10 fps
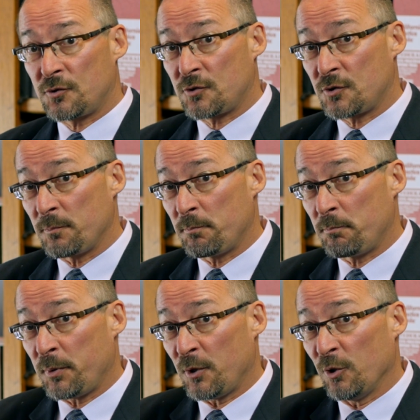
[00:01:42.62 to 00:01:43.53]
to
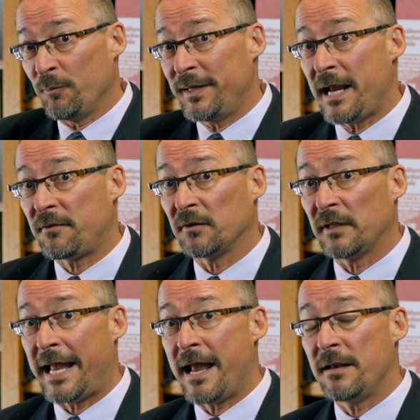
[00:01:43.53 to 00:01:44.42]
permeate the
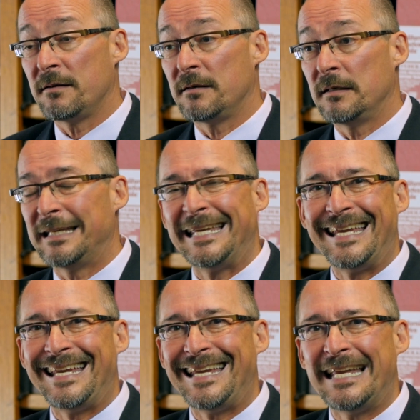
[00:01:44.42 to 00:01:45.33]
land,
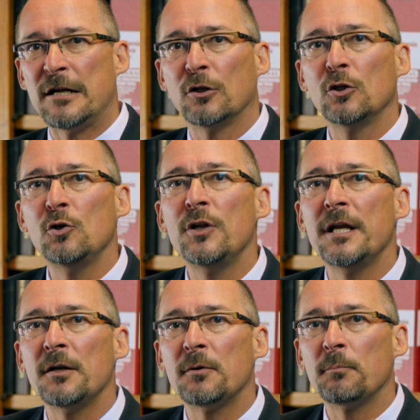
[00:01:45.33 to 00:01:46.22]

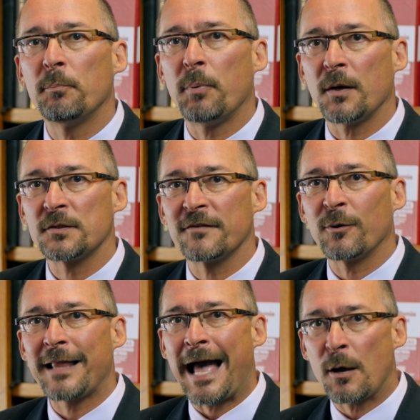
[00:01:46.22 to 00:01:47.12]
including parts of
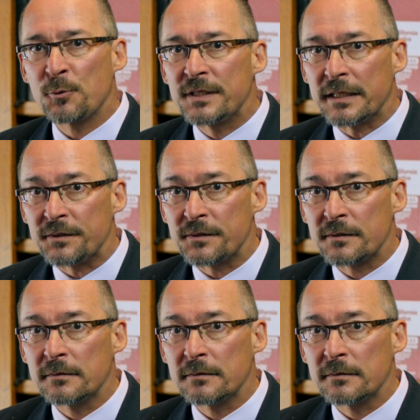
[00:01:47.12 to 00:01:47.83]
where the house is.